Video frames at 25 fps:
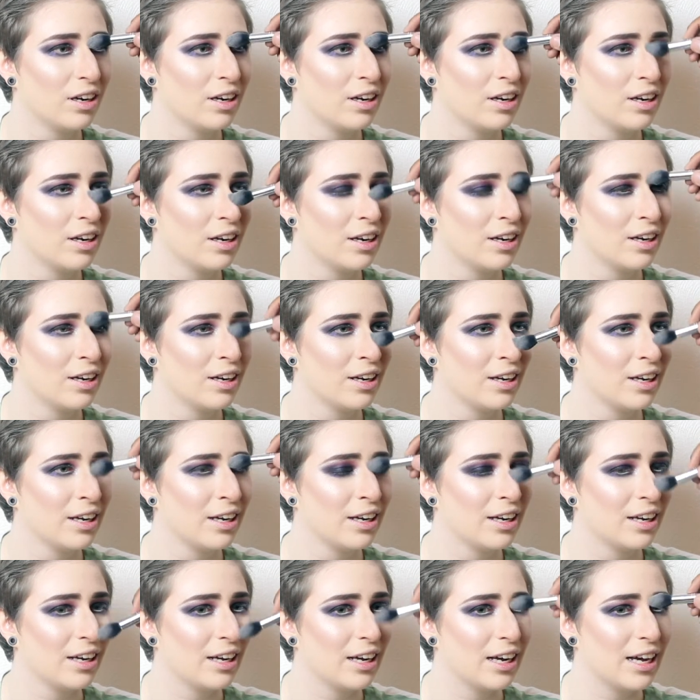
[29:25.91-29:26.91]
Oh
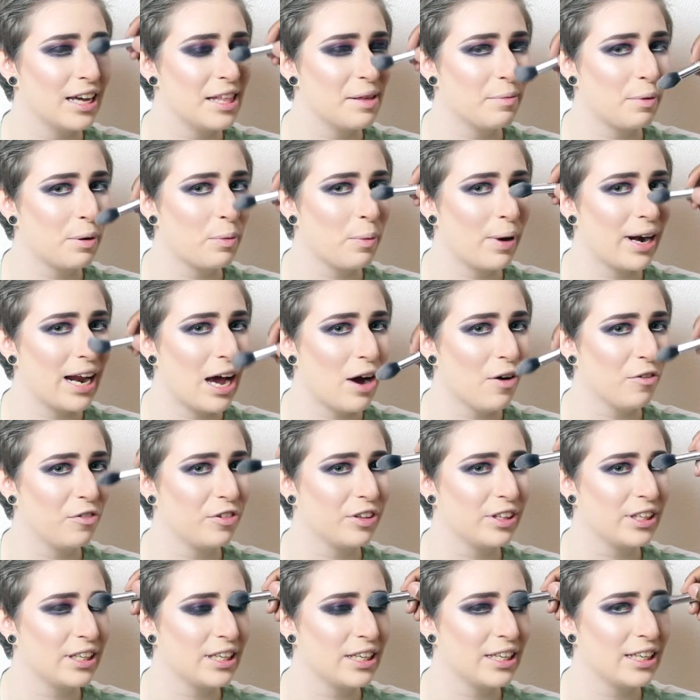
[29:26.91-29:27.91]
yeah. And, and we went out
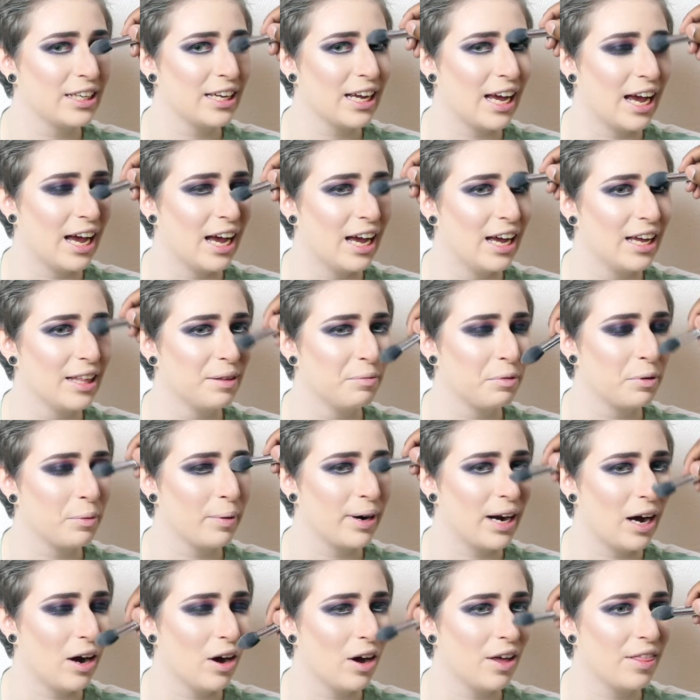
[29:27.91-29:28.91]
for yeah, and then we
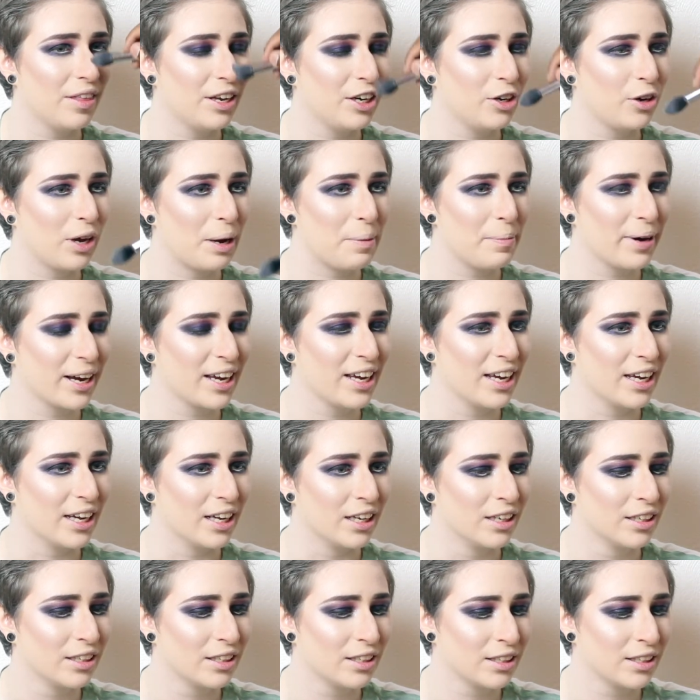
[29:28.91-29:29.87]
went out, and then you came back here.